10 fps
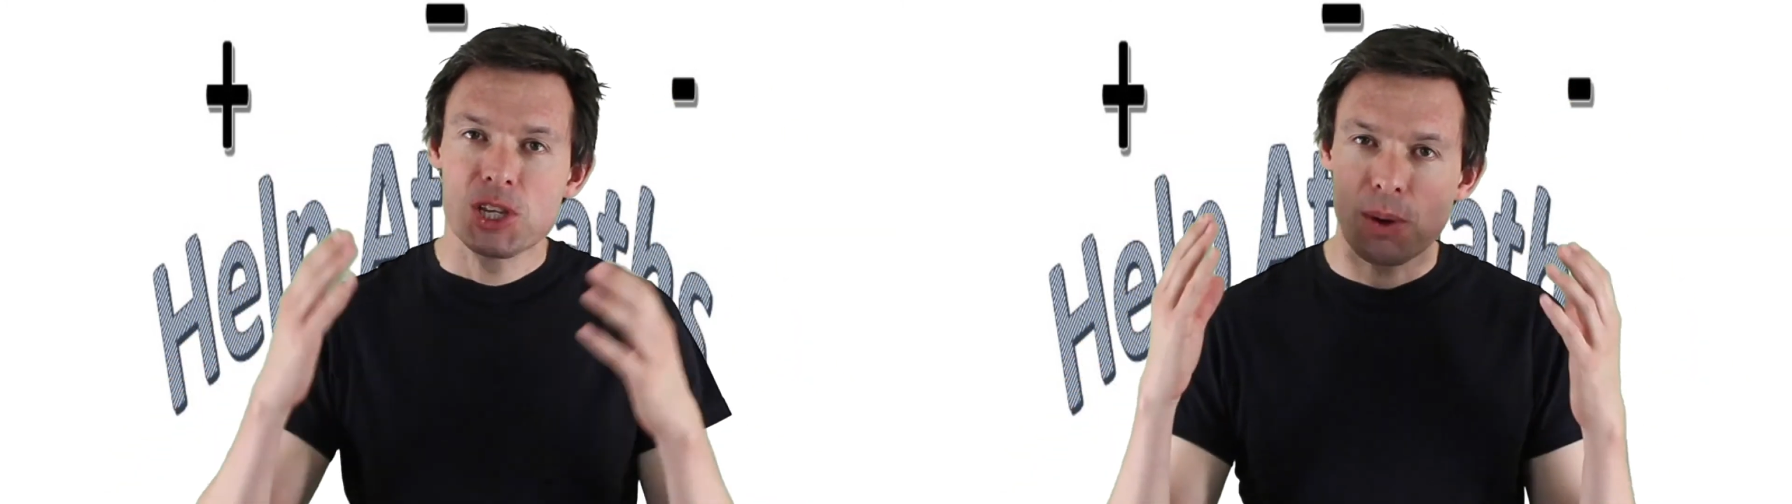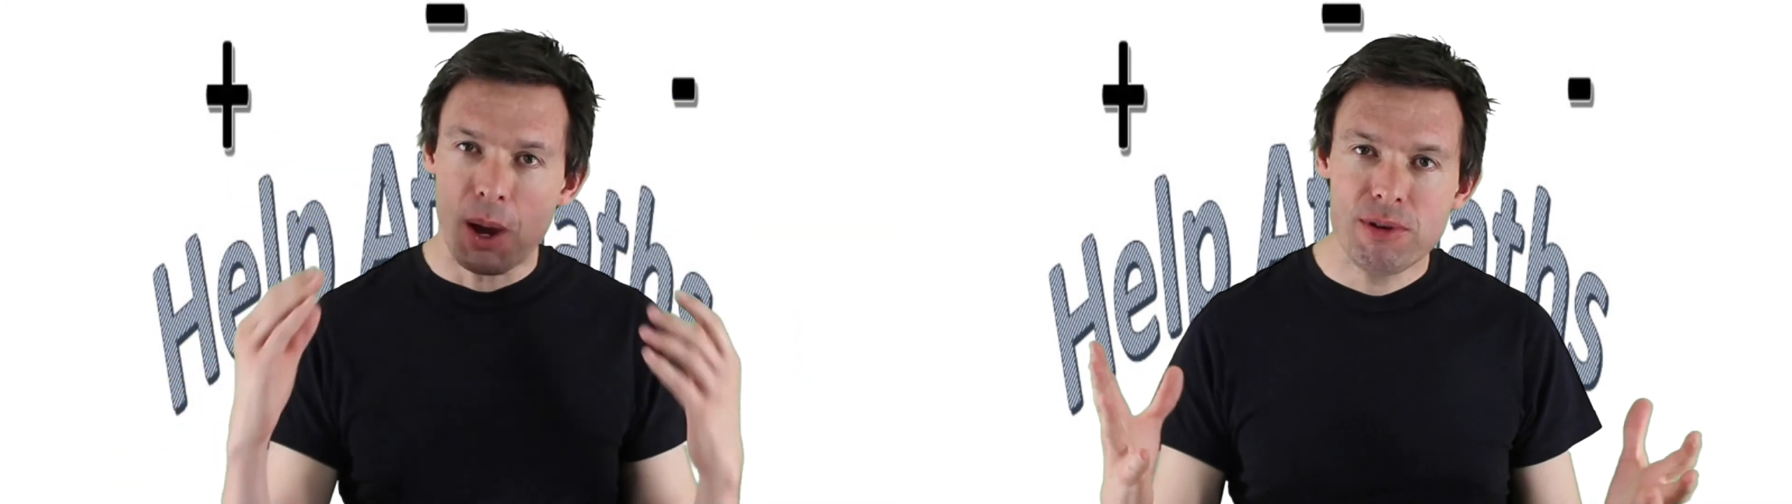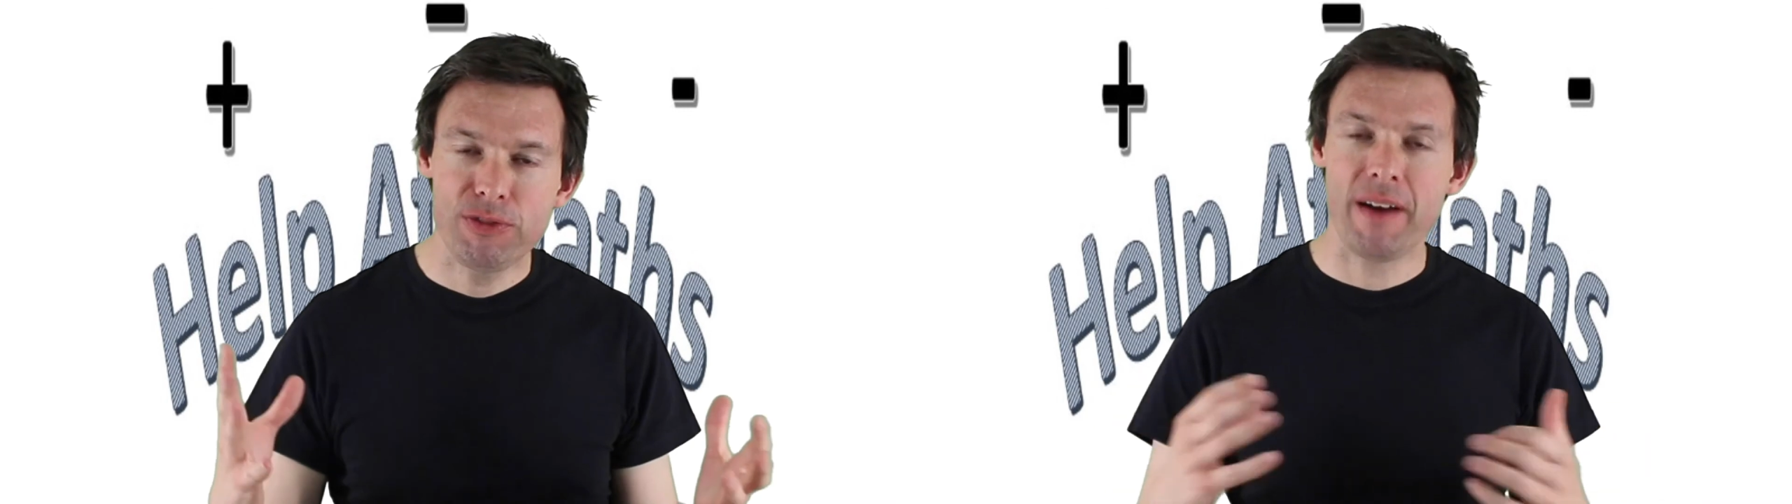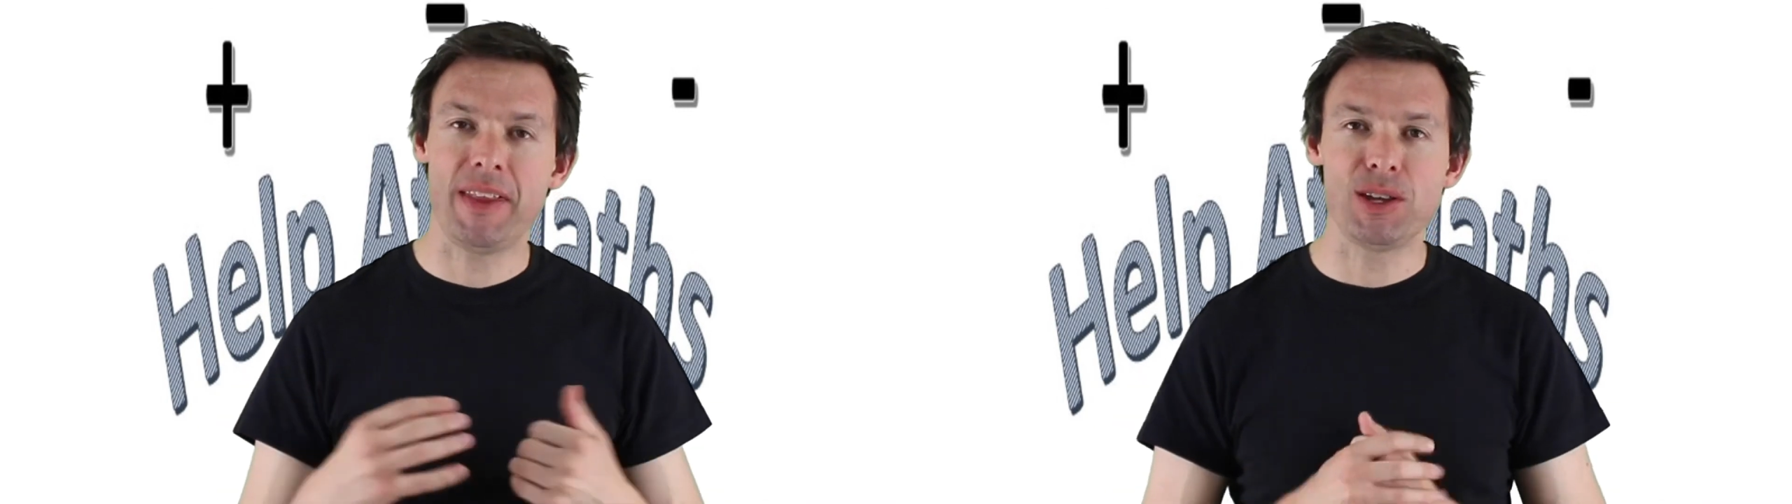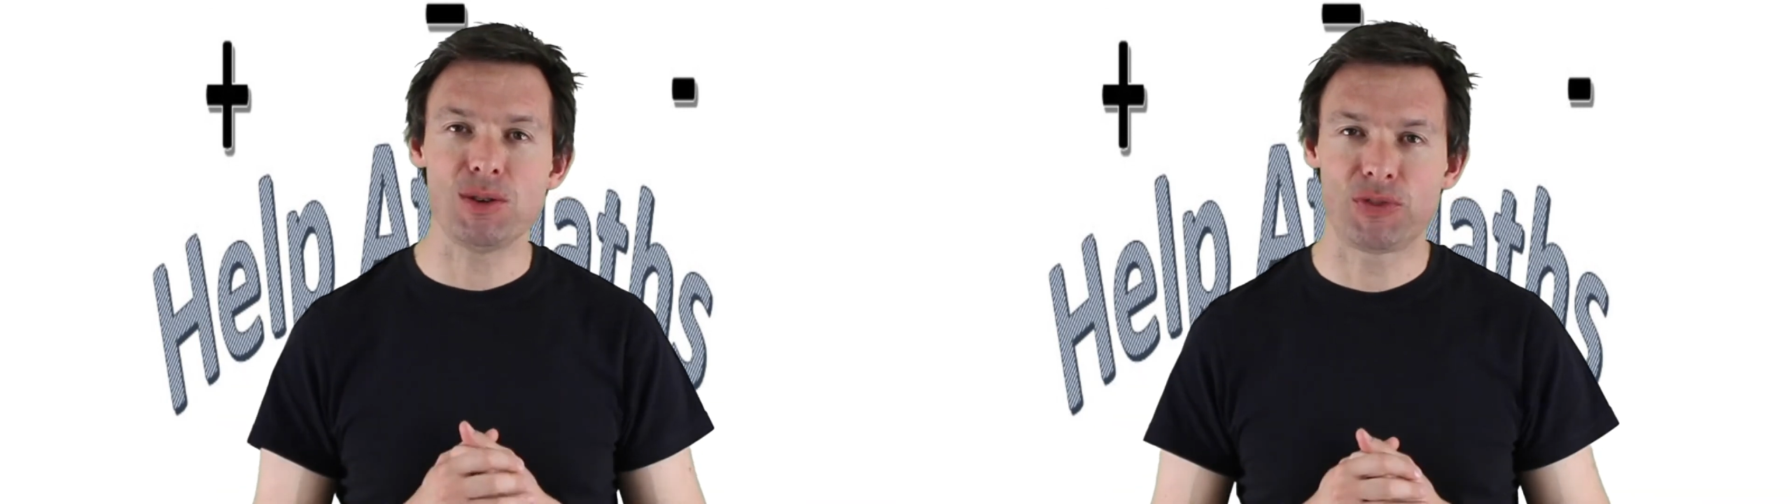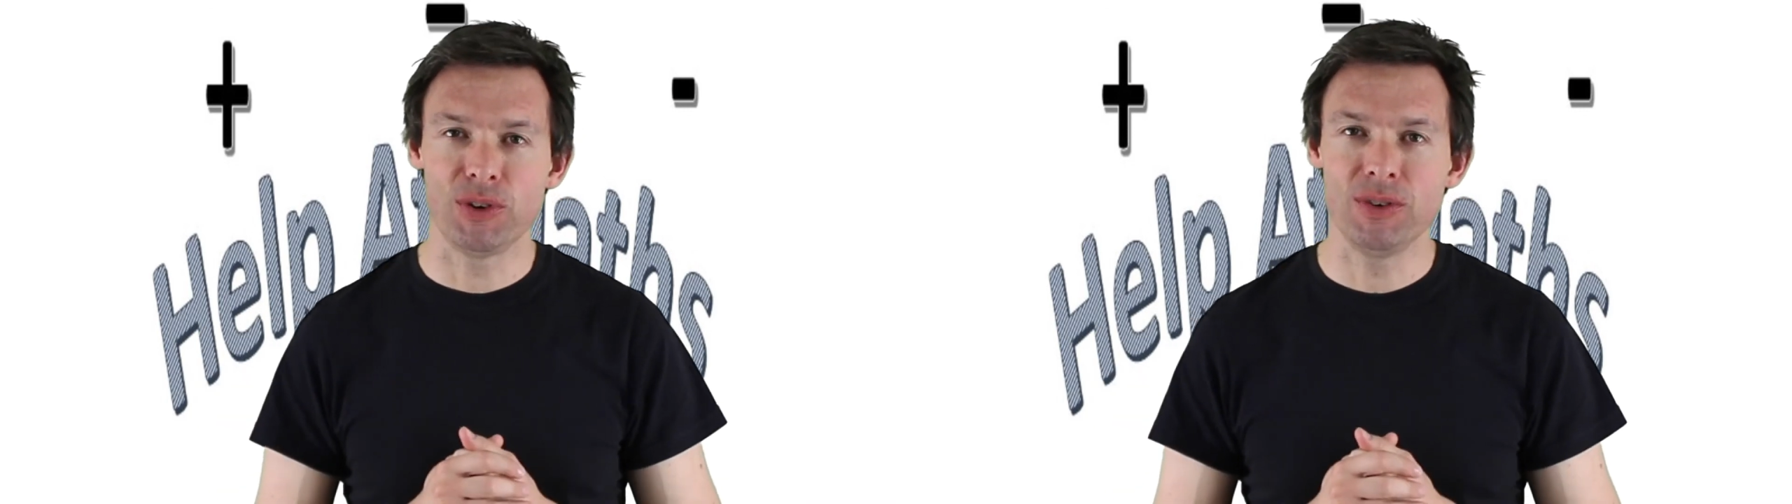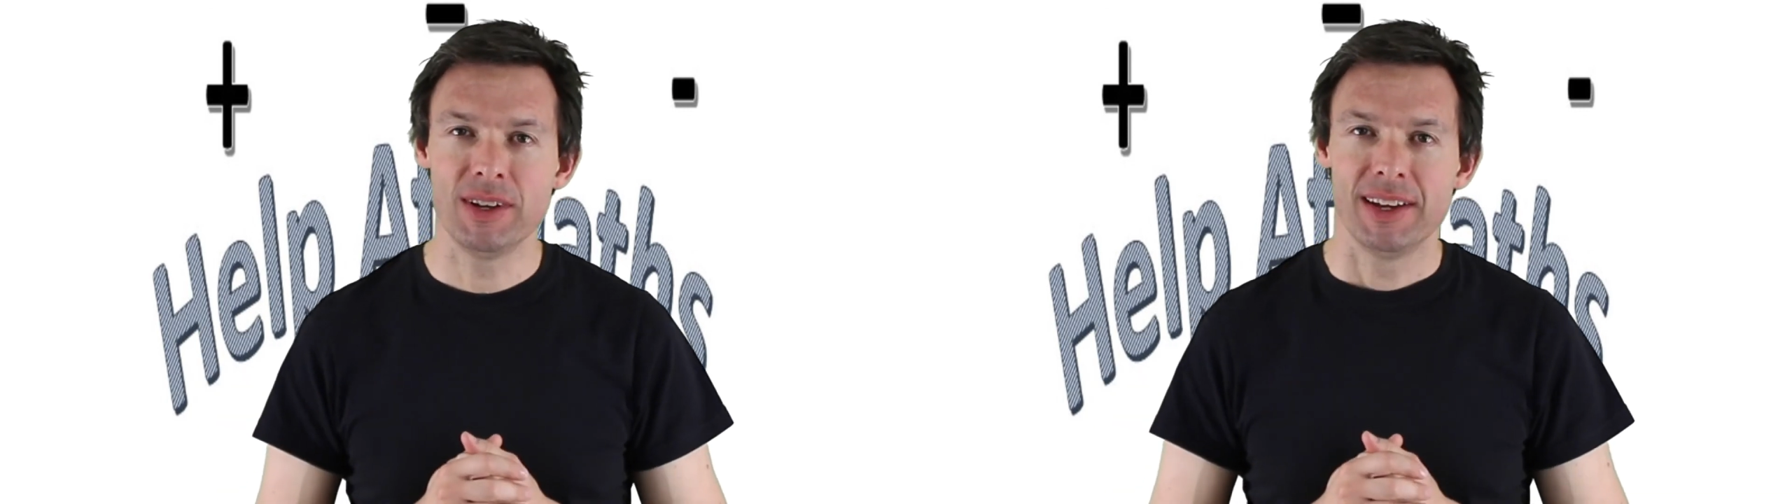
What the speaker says: So I hope you found that useful.